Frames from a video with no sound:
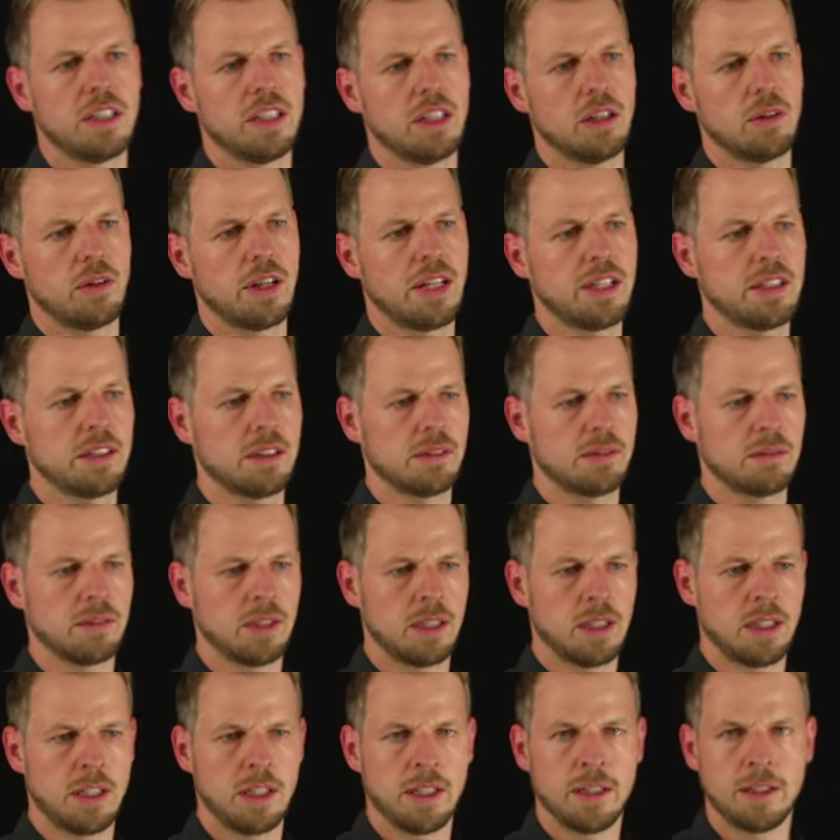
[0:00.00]
here, right?
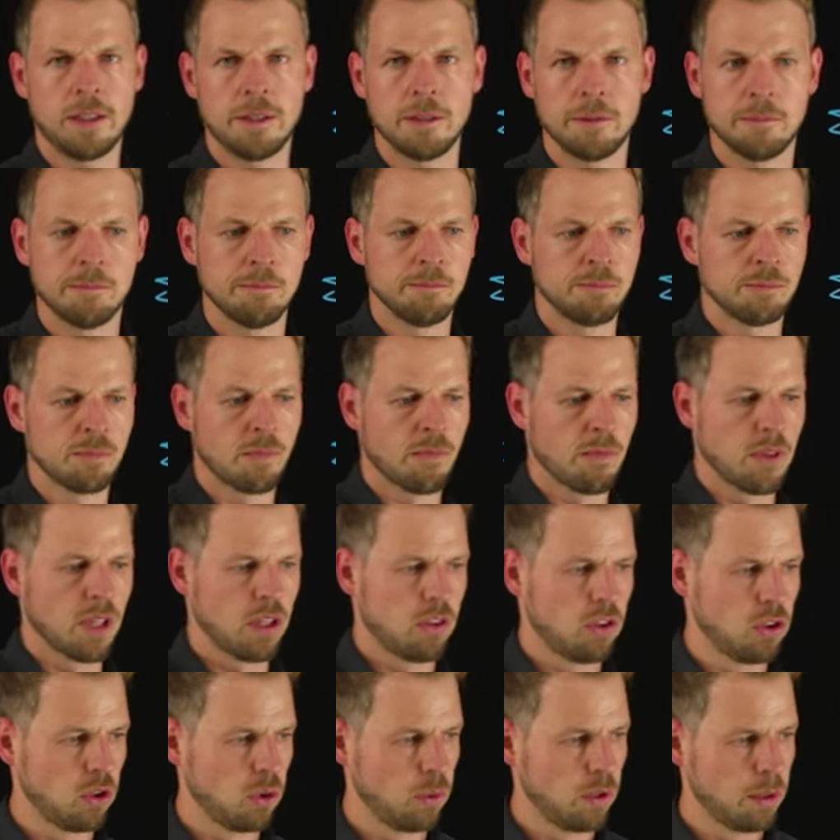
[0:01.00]

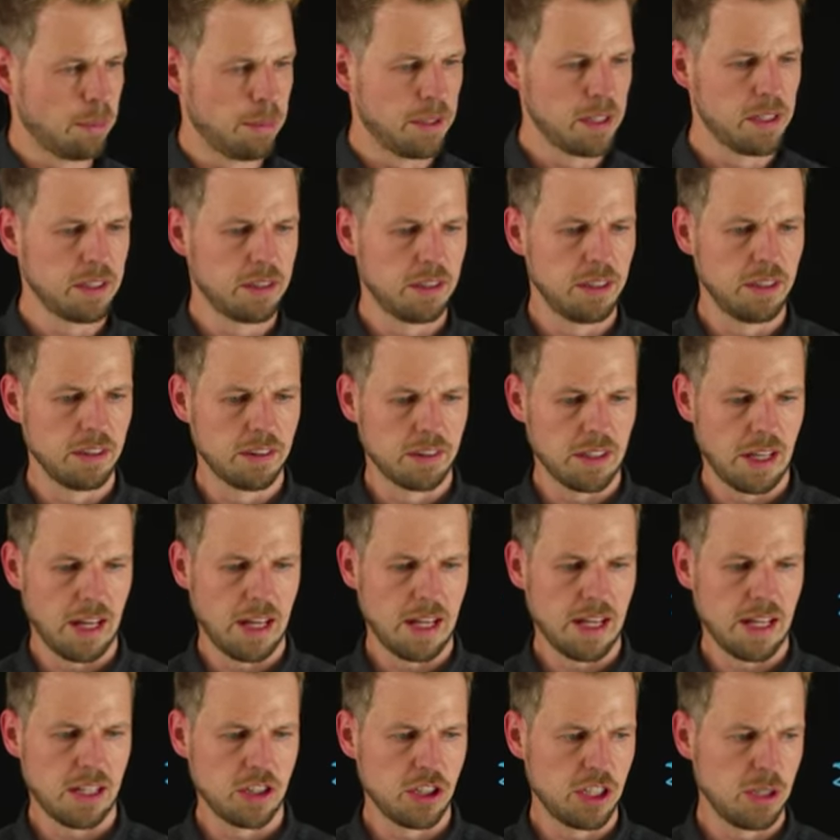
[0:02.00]
So we built these
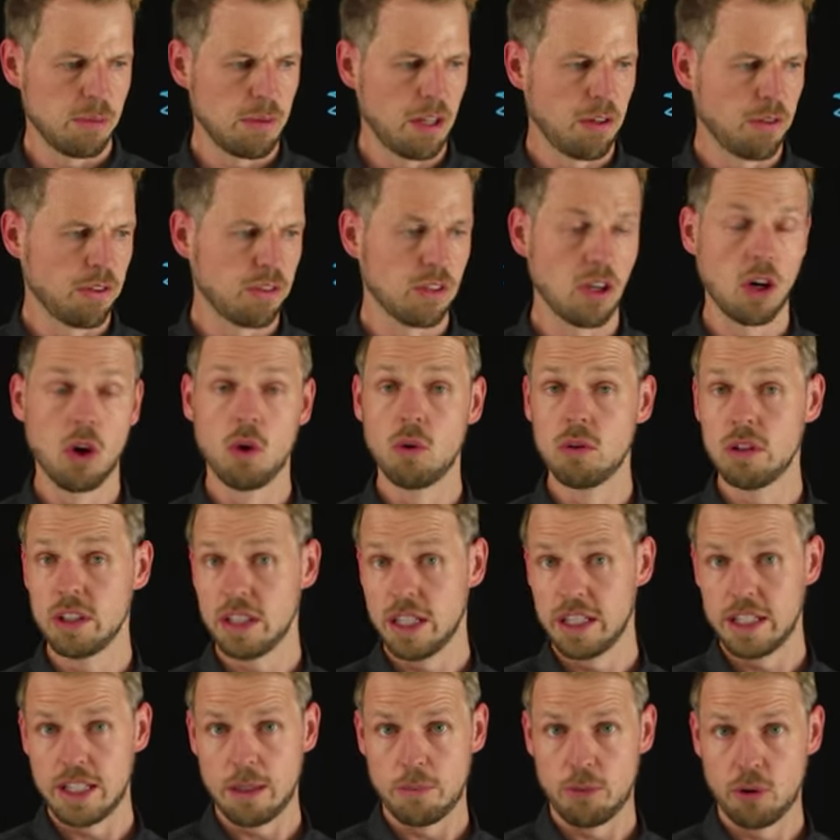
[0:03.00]
A and G matrices only
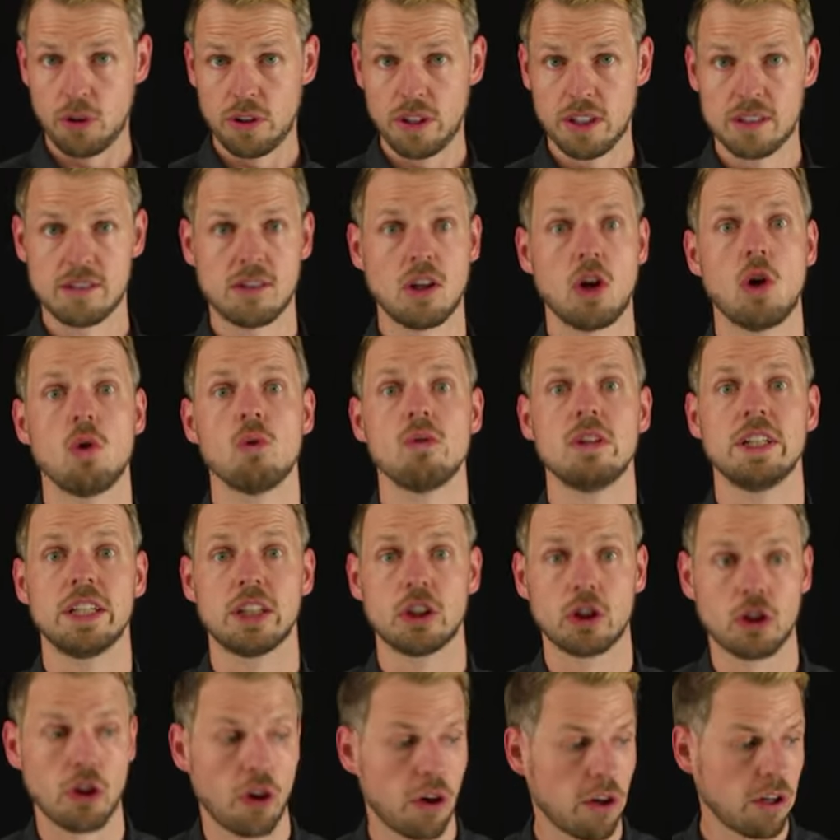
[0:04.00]
inner products, only
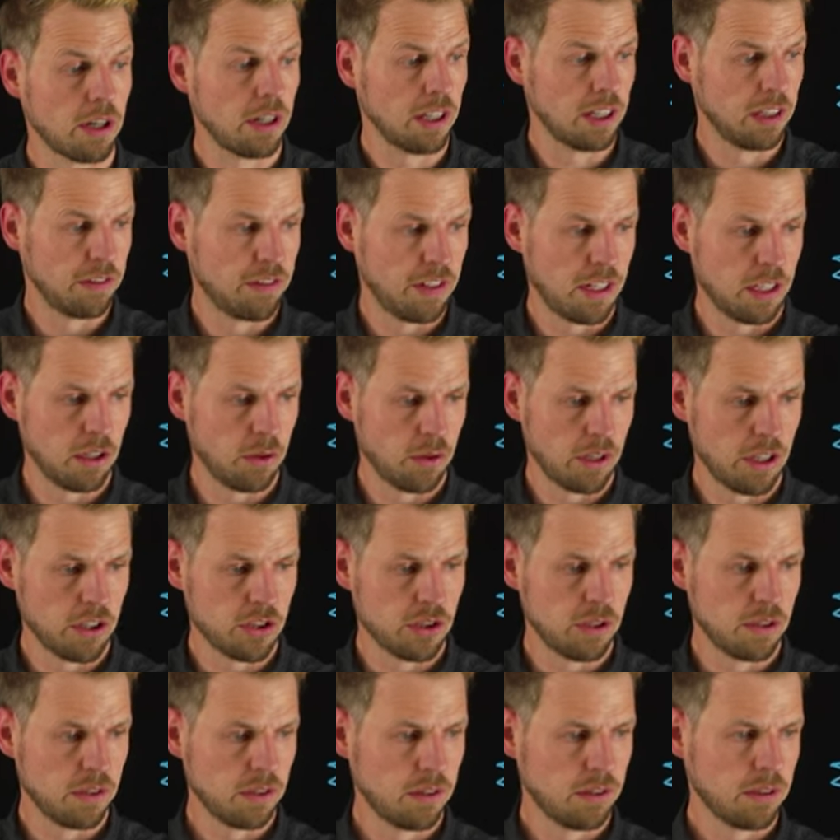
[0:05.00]
kernel
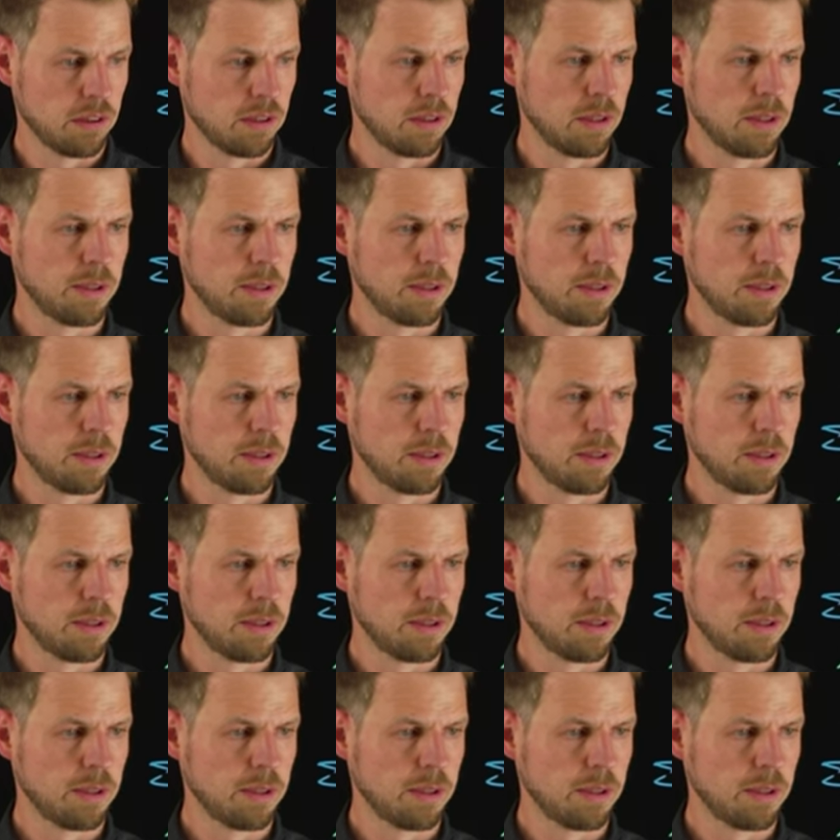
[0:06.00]
evaluations,